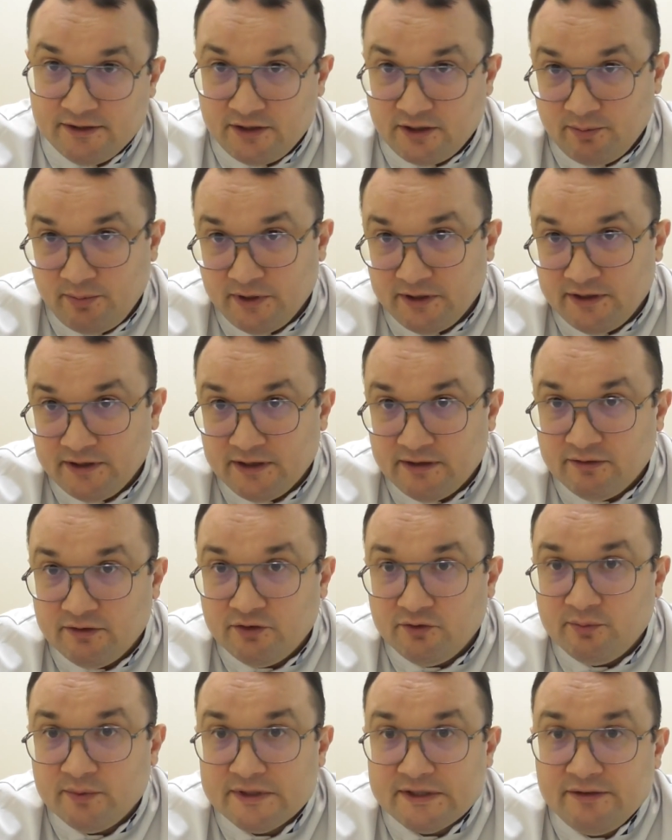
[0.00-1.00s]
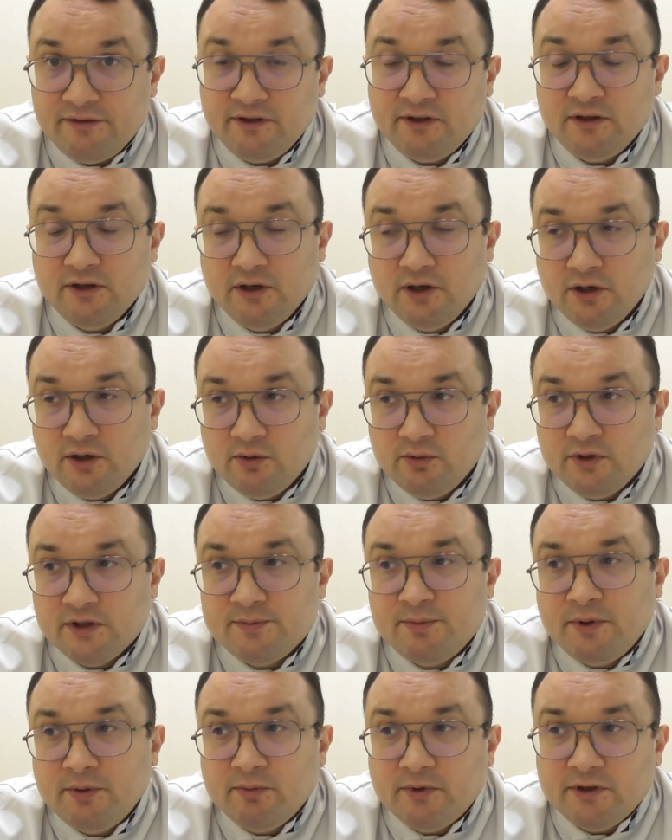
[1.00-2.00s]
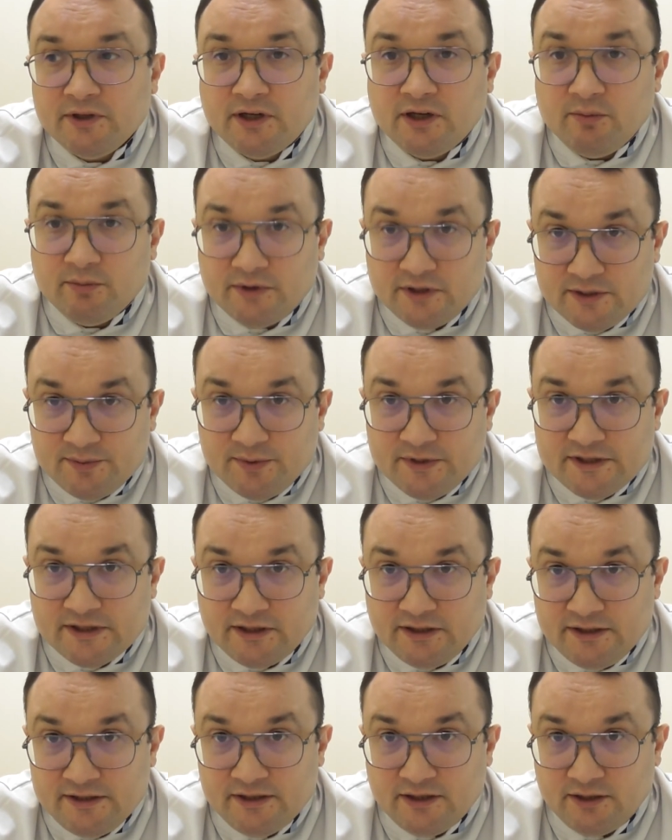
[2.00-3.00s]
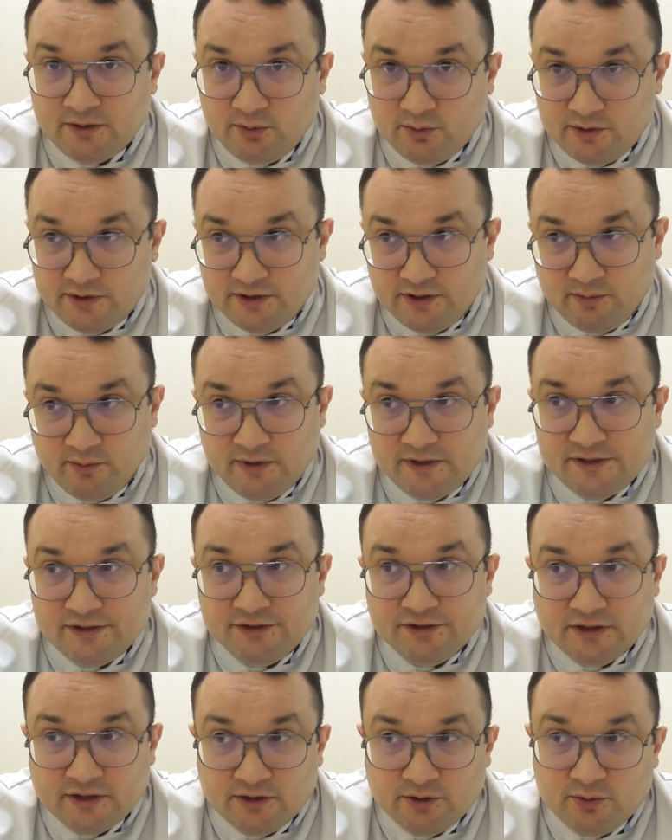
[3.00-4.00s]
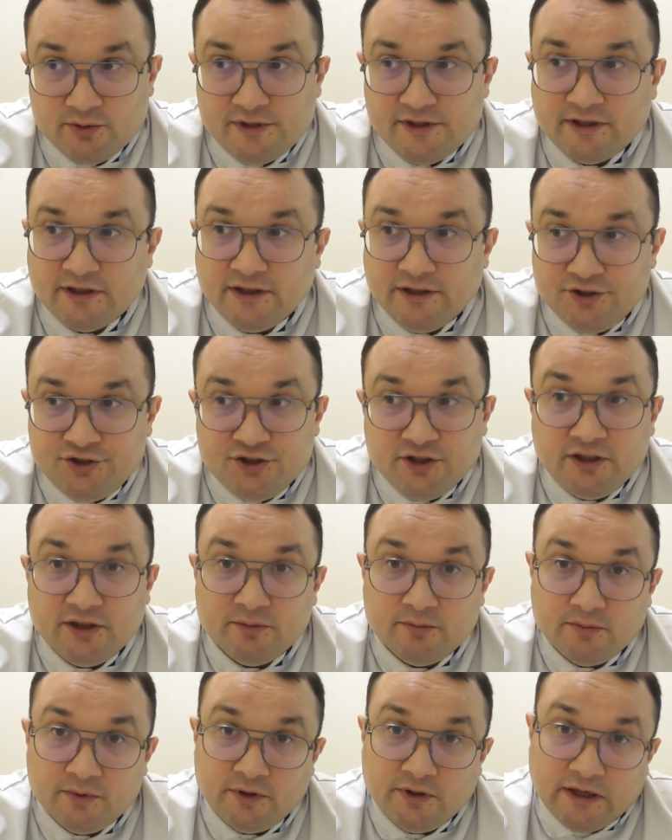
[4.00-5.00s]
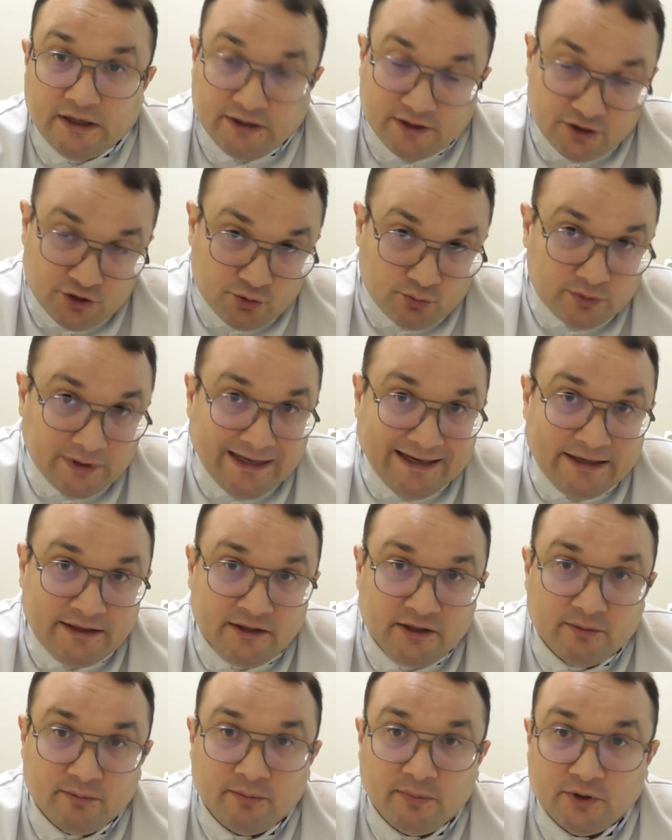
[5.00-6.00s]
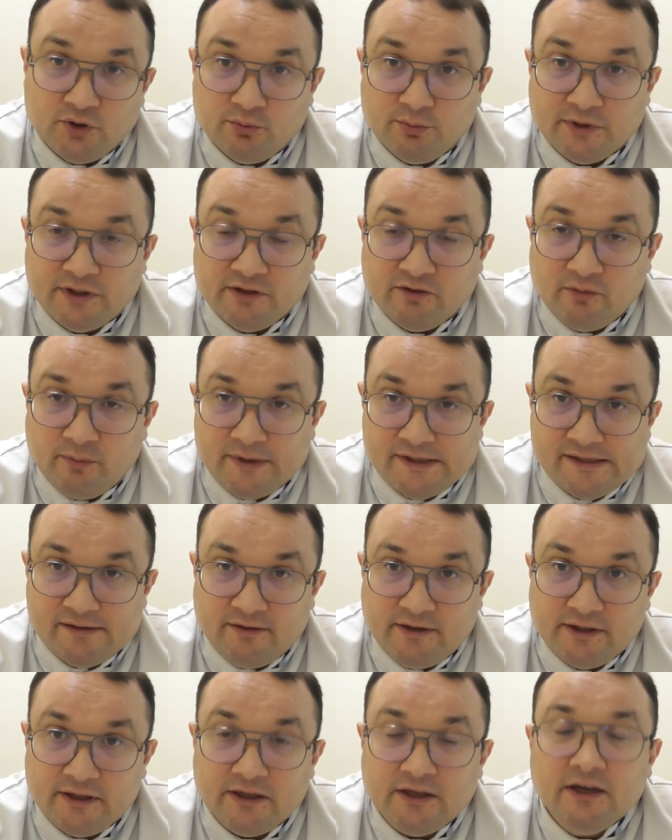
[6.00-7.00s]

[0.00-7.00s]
We are waiting for you in our clinic. Please subscribe to our channels on YouTube and Instagram. Thank you for your